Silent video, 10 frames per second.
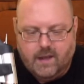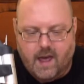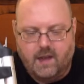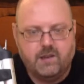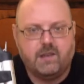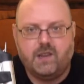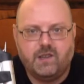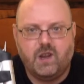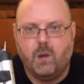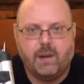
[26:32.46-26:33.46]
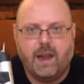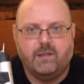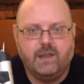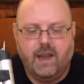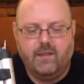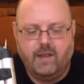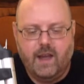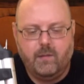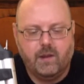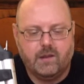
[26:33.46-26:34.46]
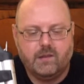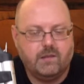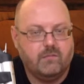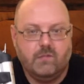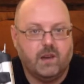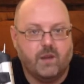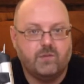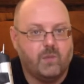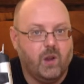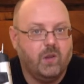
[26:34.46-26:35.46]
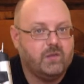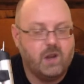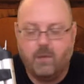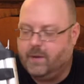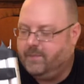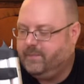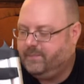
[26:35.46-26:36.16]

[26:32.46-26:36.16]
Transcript: And it's just a Sonoma County AVA because it comes from all over Sonoma.